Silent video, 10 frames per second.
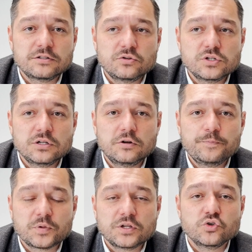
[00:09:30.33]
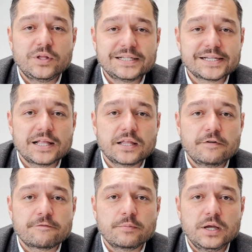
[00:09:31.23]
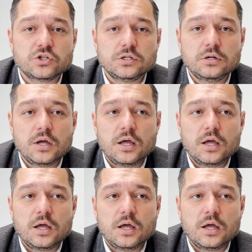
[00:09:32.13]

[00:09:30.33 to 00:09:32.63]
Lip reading: through Zillow. So it's got that information.